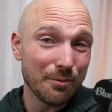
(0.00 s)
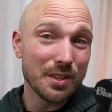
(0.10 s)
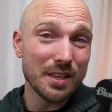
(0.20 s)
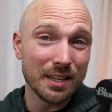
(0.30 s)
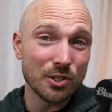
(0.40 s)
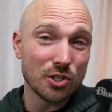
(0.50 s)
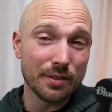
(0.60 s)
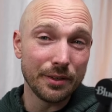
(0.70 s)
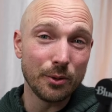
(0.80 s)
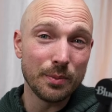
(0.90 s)
everything in just
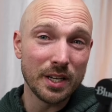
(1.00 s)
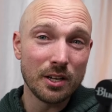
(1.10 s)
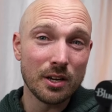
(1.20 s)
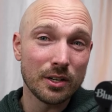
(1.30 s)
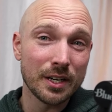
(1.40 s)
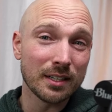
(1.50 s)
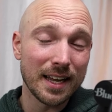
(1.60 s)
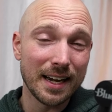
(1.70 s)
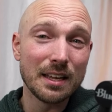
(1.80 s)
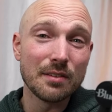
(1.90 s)
a little bit here and
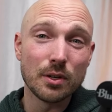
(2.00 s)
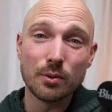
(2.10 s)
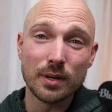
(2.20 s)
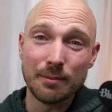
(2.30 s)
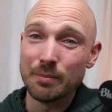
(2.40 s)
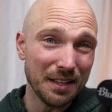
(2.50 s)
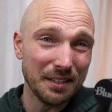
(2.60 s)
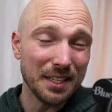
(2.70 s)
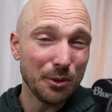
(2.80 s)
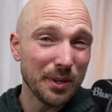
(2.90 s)
kind of give you a, a
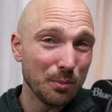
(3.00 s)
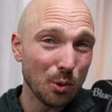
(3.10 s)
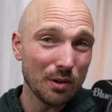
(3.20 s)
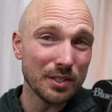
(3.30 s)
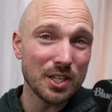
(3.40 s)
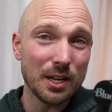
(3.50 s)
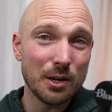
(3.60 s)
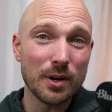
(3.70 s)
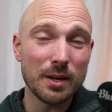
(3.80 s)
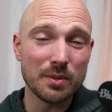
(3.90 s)
little bit more of a
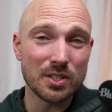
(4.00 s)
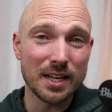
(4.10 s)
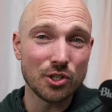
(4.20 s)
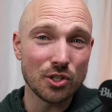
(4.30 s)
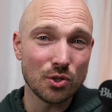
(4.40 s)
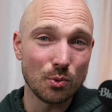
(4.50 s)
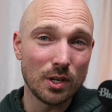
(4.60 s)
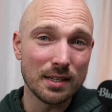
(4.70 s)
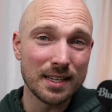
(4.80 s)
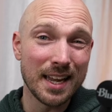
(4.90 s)
takeaway besides just the
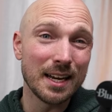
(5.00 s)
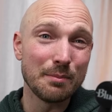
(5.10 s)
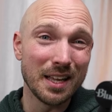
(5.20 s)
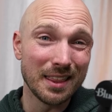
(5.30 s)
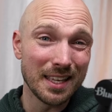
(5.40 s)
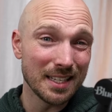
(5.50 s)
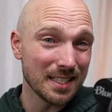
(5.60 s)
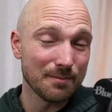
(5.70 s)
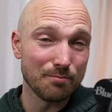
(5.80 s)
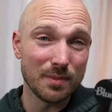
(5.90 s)
raw data. But
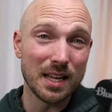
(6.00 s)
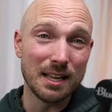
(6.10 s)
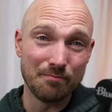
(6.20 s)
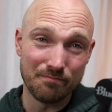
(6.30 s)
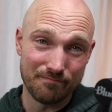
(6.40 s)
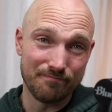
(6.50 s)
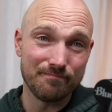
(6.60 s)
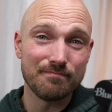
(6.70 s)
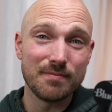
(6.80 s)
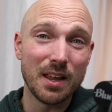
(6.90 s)
this, um,
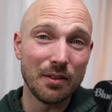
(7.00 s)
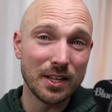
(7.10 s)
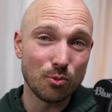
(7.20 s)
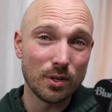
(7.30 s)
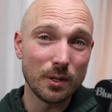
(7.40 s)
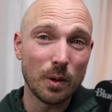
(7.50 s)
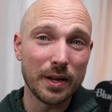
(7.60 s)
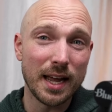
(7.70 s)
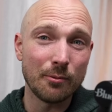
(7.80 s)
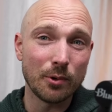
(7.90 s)
you know, that's really what
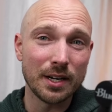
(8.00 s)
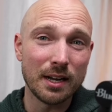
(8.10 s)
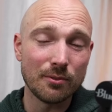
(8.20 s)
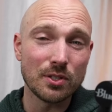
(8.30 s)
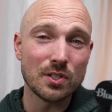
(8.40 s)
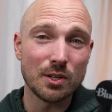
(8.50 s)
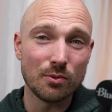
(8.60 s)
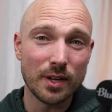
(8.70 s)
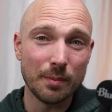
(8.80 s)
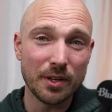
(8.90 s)
we have right now for the
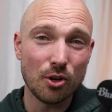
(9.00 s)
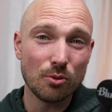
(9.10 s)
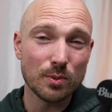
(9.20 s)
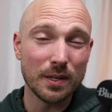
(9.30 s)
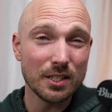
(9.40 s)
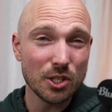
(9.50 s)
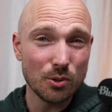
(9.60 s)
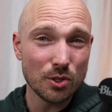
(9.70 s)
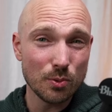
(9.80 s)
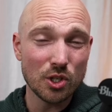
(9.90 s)
single-family homes. But let's
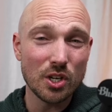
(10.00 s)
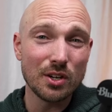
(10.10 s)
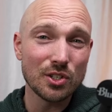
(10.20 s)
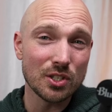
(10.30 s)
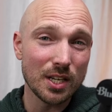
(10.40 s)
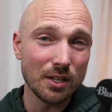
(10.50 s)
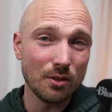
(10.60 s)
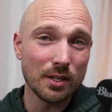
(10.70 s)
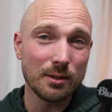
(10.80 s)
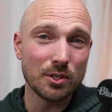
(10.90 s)
go and switch gears and take a
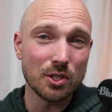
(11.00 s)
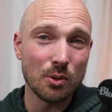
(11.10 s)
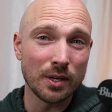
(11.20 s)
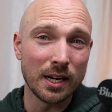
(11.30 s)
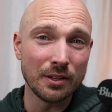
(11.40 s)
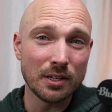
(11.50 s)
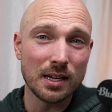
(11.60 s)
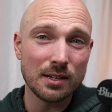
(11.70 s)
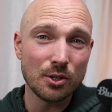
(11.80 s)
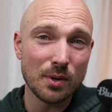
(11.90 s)
look at what's going on in the
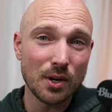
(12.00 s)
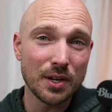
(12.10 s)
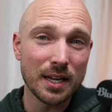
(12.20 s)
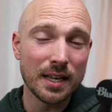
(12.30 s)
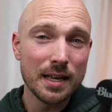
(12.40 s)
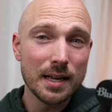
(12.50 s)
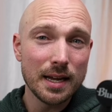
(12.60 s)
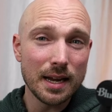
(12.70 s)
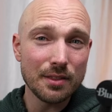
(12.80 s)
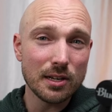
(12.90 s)
condo market.
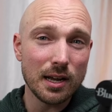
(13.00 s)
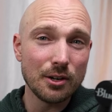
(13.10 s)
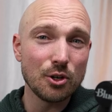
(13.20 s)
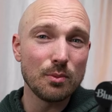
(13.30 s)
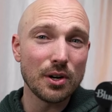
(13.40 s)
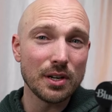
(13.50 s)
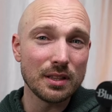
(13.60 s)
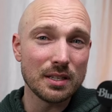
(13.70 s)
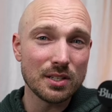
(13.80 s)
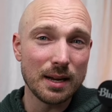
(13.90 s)
In the condo
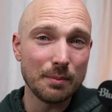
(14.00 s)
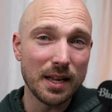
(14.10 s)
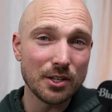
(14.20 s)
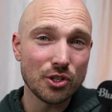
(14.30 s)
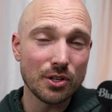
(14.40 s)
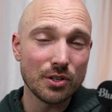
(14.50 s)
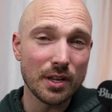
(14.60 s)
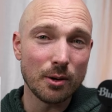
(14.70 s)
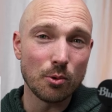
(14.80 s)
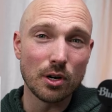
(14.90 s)
market this time last year,
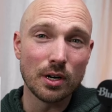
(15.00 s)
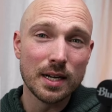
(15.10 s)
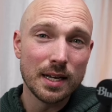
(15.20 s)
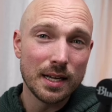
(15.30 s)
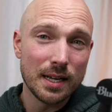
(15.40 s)
there were